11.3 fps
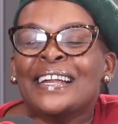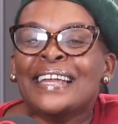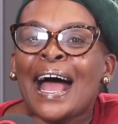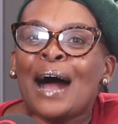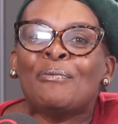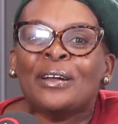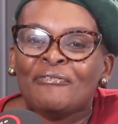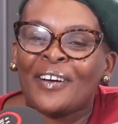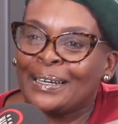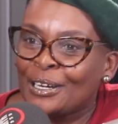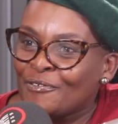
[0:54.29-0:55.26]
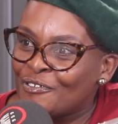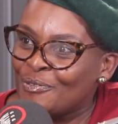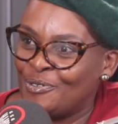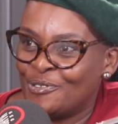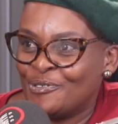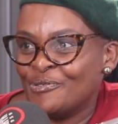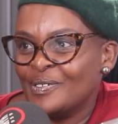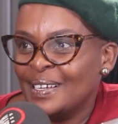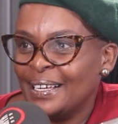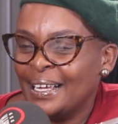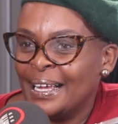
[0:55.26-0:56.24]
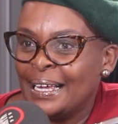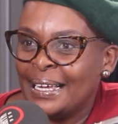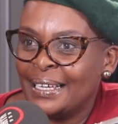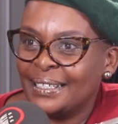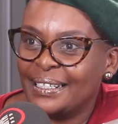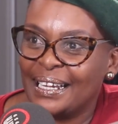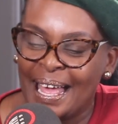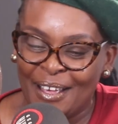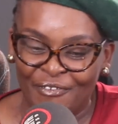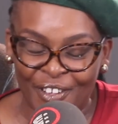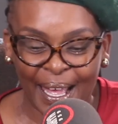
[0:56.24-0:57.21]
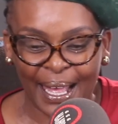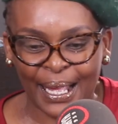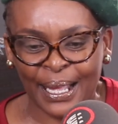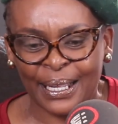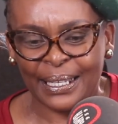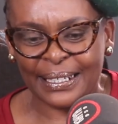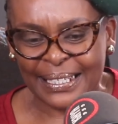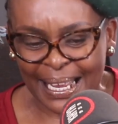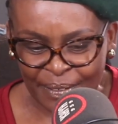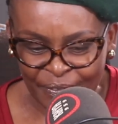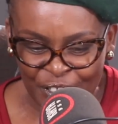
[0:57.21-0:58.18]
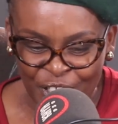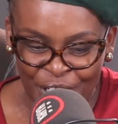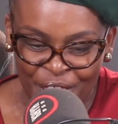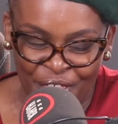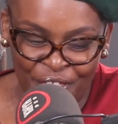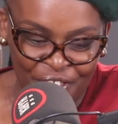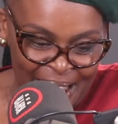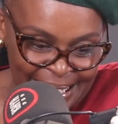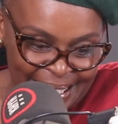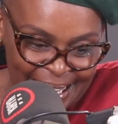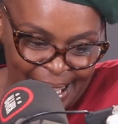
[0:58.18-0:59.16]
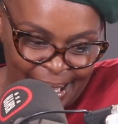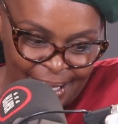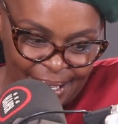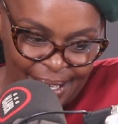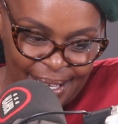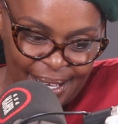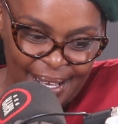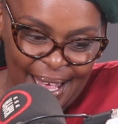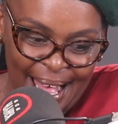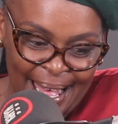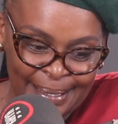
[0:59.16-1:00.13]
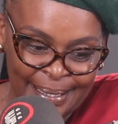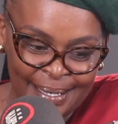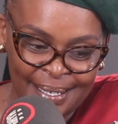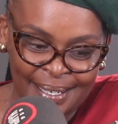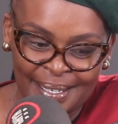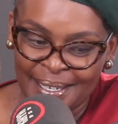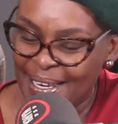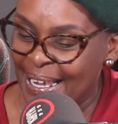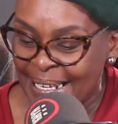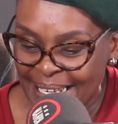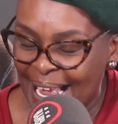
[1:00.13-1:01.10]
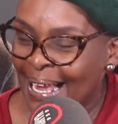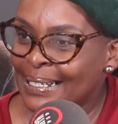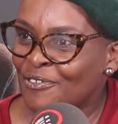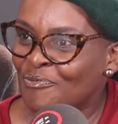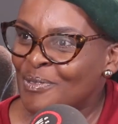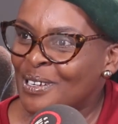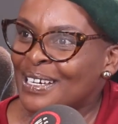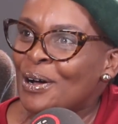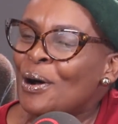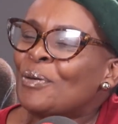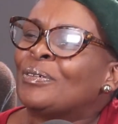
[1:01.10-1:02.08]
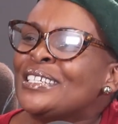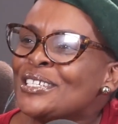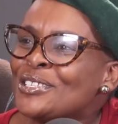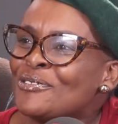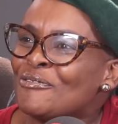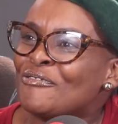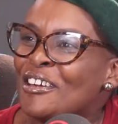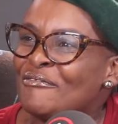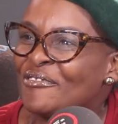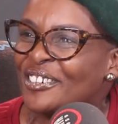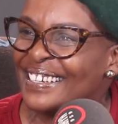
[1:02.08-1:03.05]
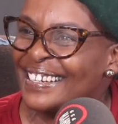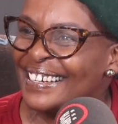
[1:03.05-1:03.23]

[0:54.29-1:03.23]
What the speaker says: Now, I want to find out from you, Clive. Television, theater, and interactive media. Which is your favorite?